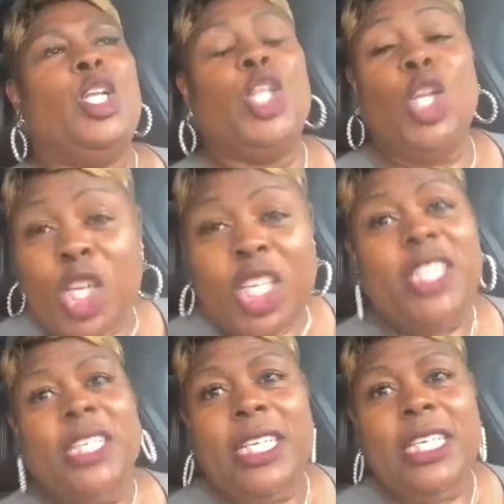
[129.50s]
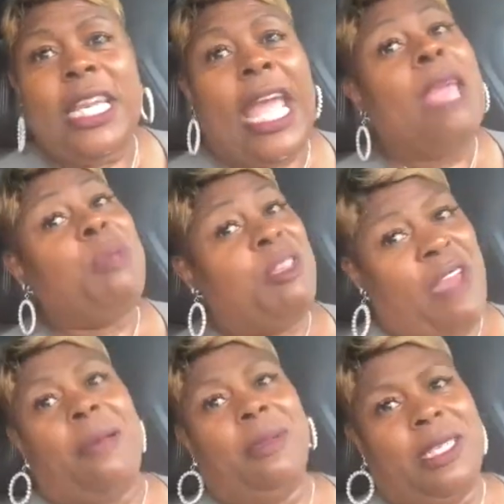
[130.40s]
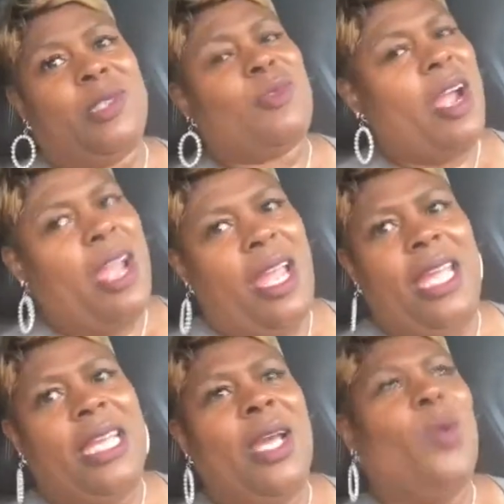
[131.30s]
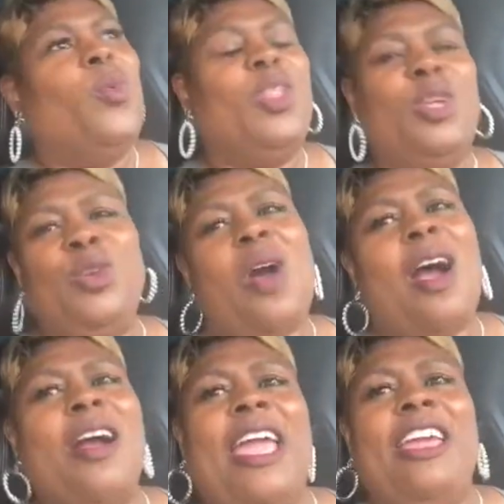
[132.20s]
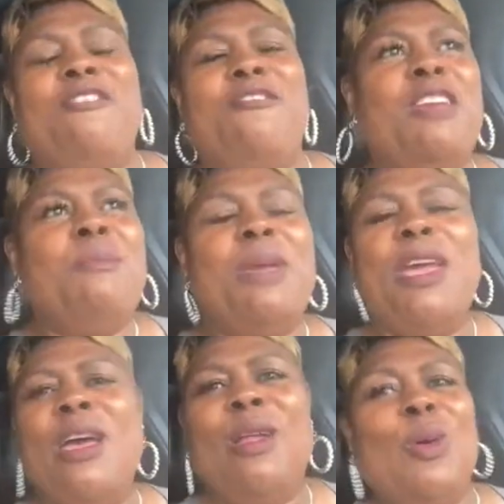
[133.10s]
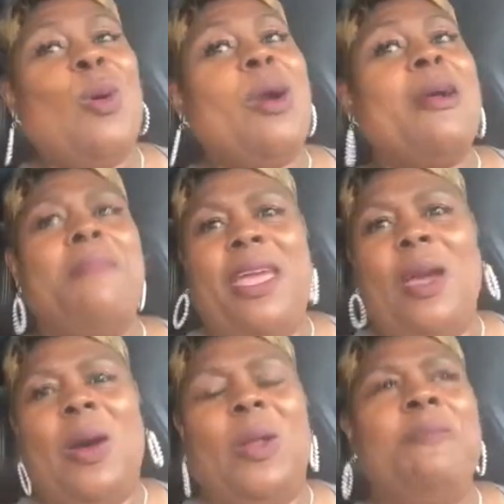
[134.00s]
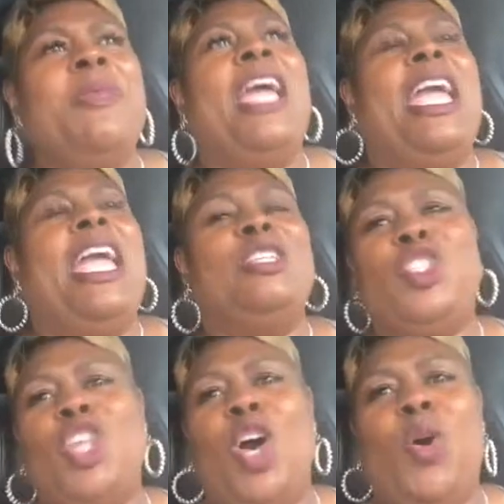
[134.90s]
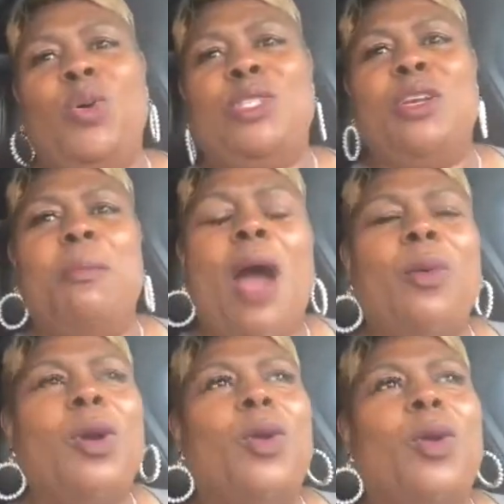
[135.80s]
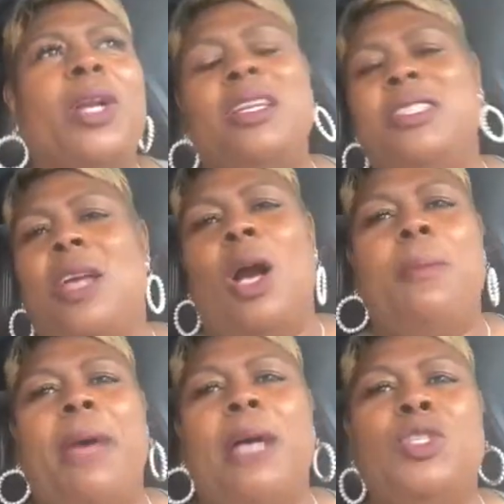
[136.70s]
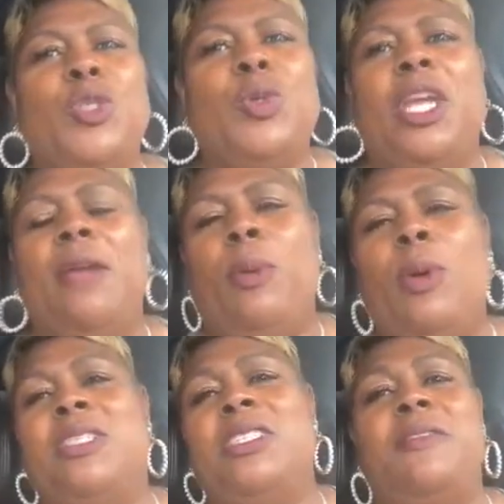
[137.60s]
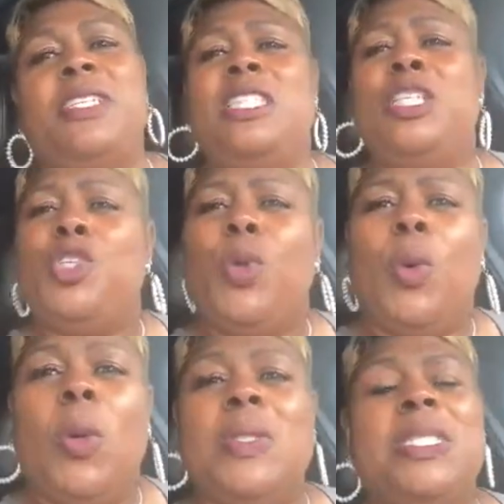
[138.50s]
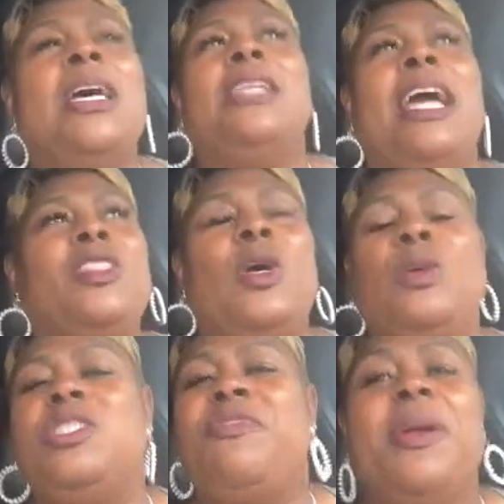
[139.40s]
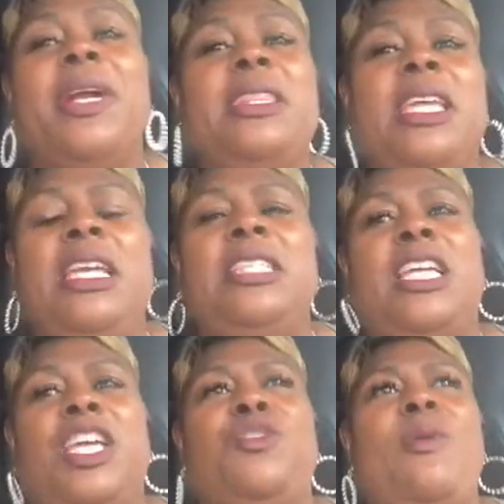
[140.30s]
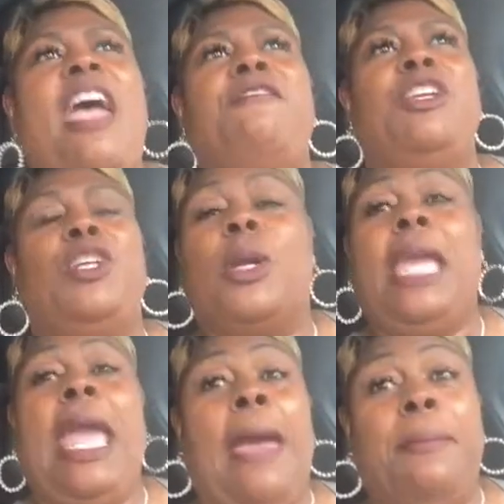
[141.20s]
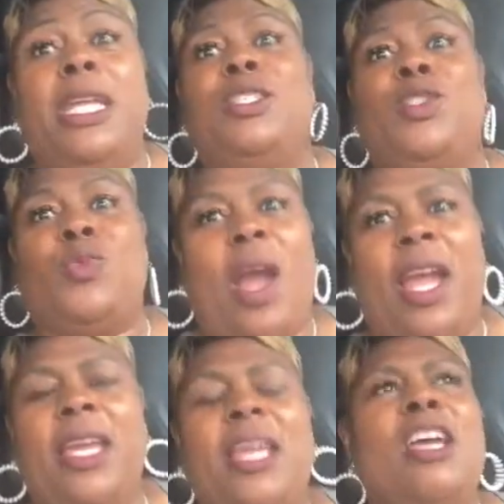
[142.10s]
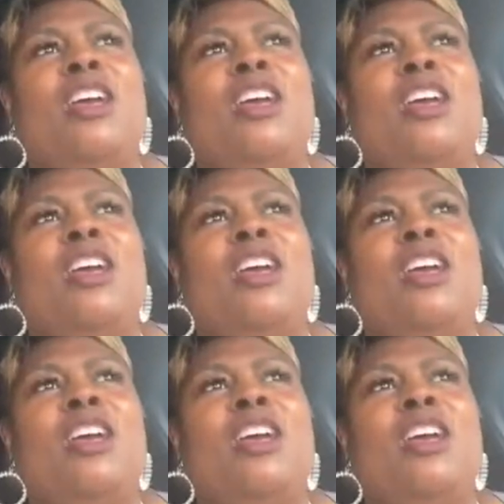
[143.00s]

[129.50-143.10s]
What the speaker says: look good, and be fabulous, right? Whether you are a female or a male. And so tomorrow we're going to talk about, too, the importance of essential oils, like those very things that you have in your cabinets, right,